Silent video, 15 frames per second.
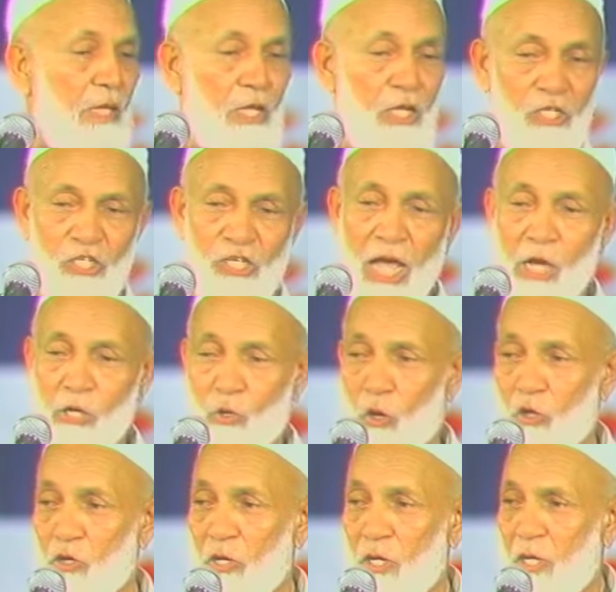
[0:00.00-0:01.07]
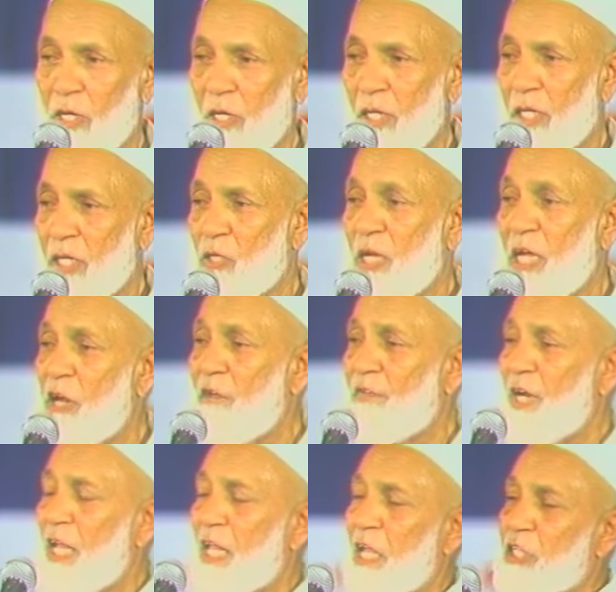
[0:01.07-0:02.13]
in Sialkot is head of
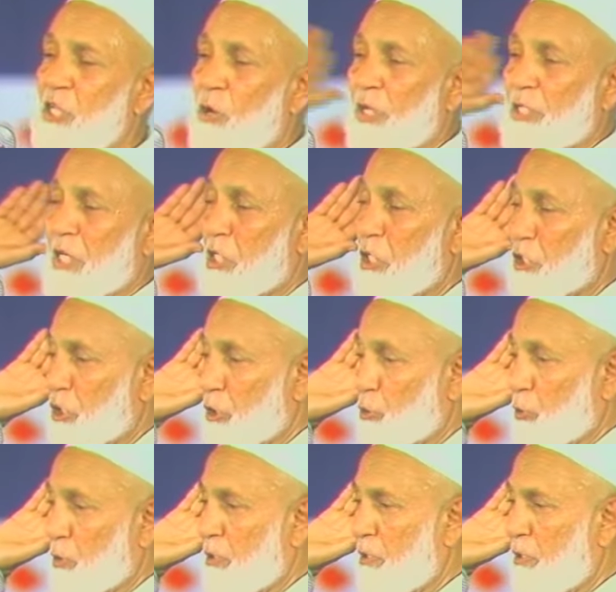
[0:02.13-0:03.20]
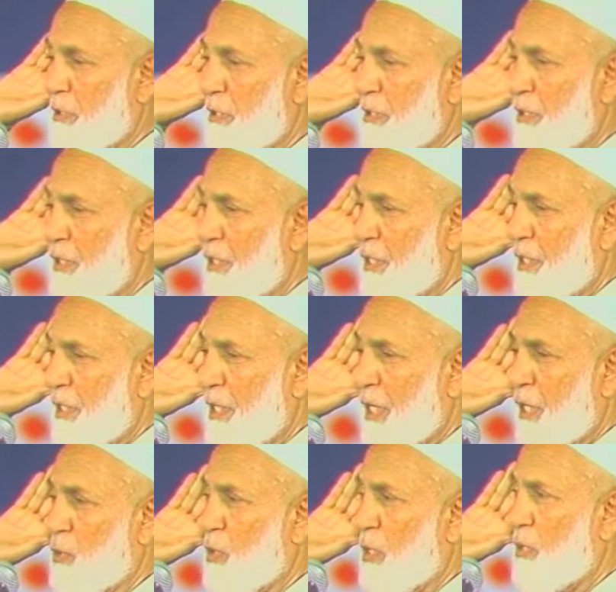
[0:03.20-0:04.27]
another theological institute
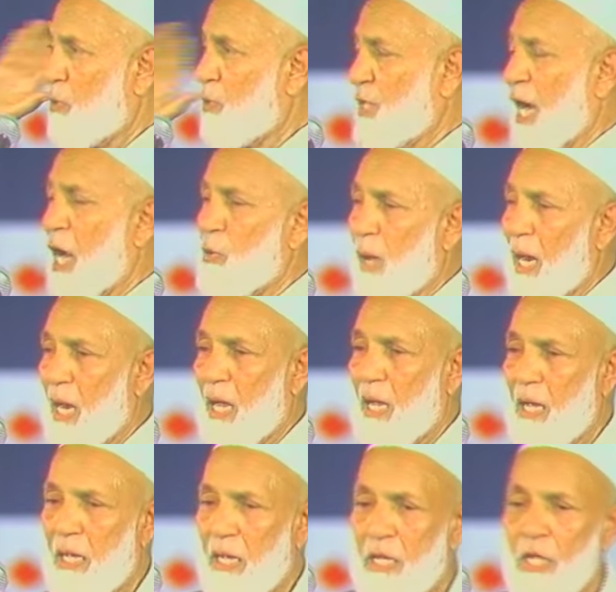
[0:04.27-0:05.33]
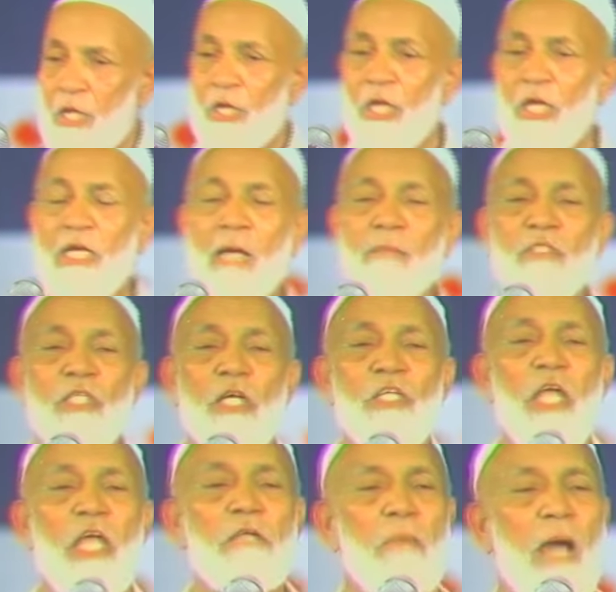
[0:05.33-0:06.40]
in Gujranwala. He comes
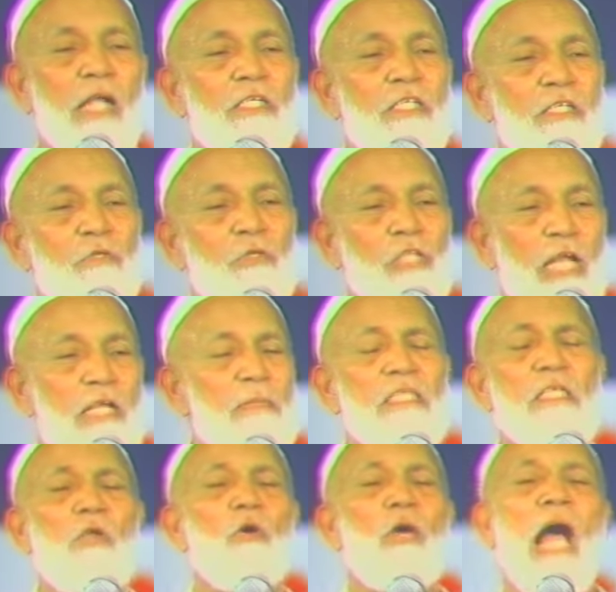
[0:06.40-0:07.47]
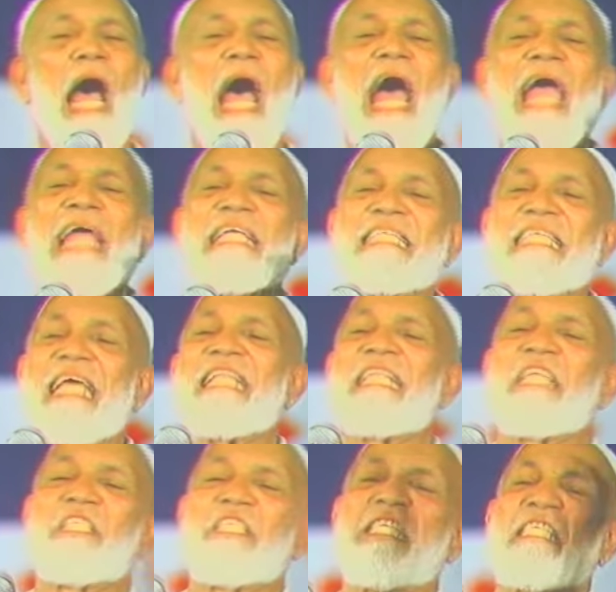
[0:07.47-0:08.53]
38 miles to challenge. He said, look, I said
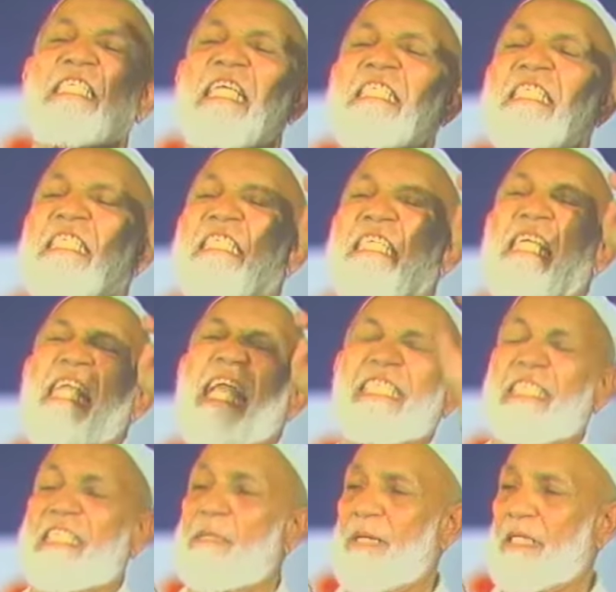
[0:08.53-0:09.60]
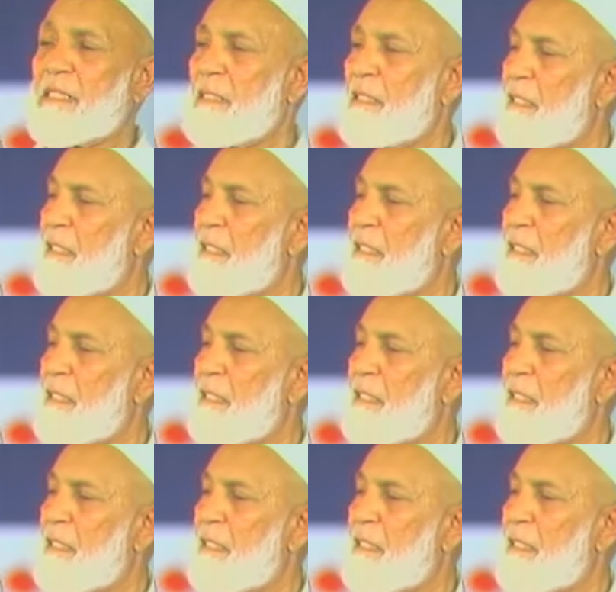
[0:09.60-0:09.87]
that Jesus is illegitimate.